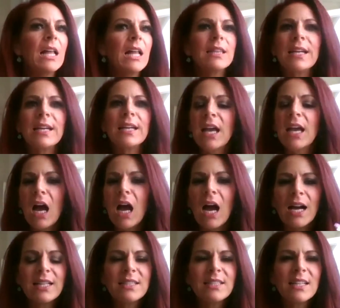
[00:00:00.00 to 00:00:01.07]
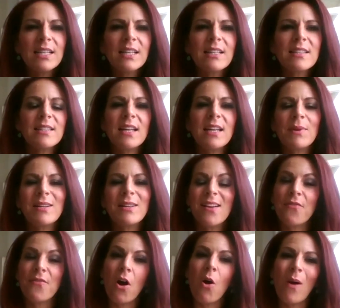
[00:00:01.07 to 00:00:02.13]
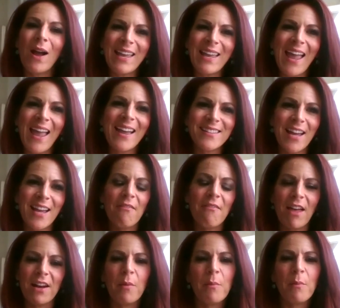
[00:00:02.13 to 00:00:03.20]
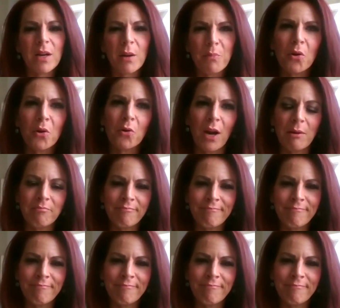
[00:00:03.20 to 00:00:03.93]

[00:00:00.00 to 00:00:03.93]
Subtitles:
Like, I didn't say to myself, oh, I can't have that, I'm on a program.